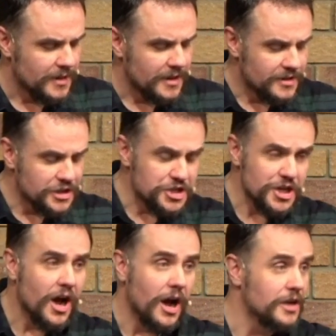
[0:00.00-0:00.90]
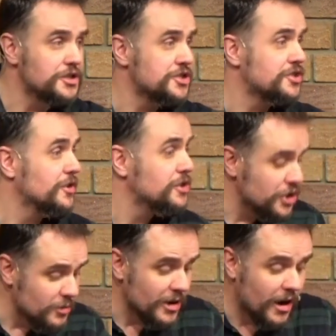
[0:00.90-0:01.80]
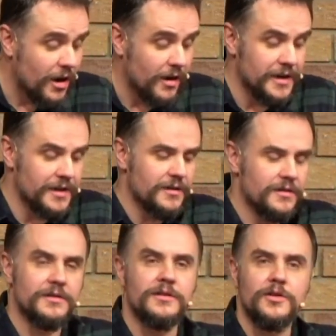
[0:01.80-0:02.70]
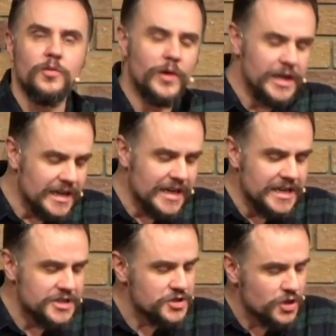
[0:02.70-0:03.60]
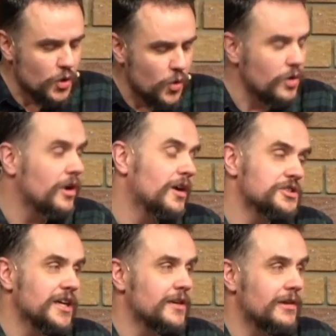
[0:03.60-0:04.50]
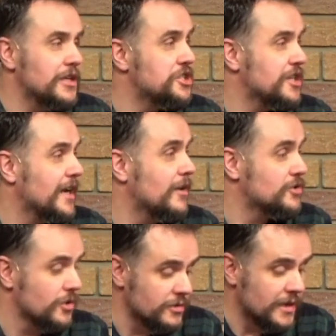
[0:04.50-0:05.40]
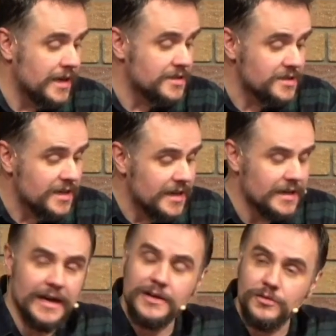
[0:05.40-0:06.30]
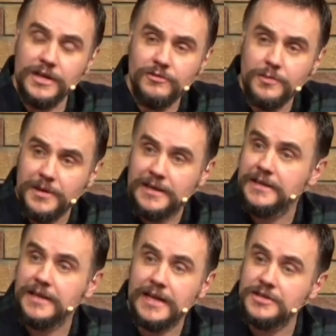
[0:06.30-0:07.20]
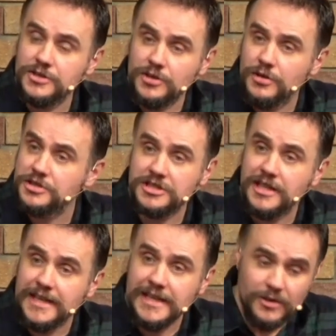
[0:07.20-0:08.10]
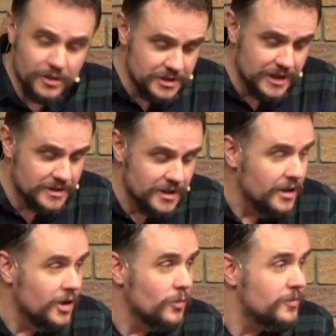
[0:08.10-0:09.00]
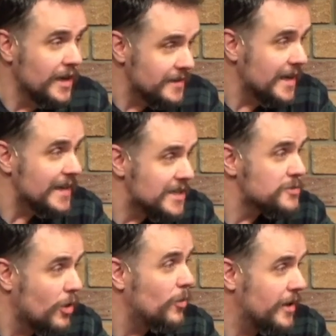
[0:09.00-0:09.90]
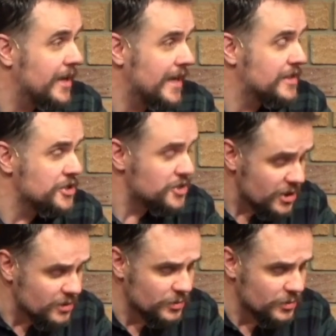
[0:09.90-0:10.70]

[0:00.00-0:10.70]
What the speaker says: The church, so you and I, we need to call our generation out on their sin and on their rebellion against God, just like Enoch did. That is what we're here to do.